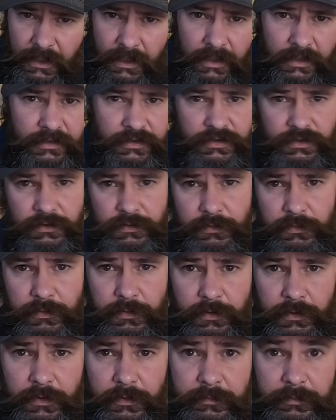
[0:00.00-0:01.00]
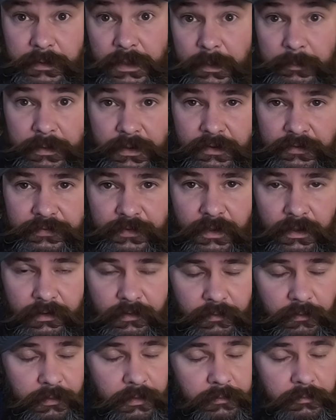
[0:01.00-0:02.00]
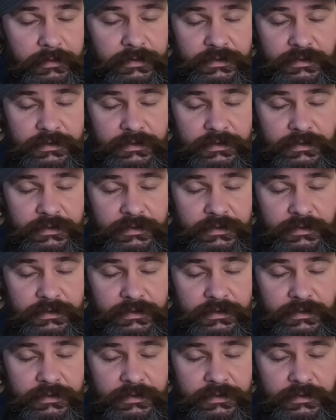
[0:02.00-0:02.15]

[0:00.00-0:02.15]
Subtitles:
as you're keeping your fire going,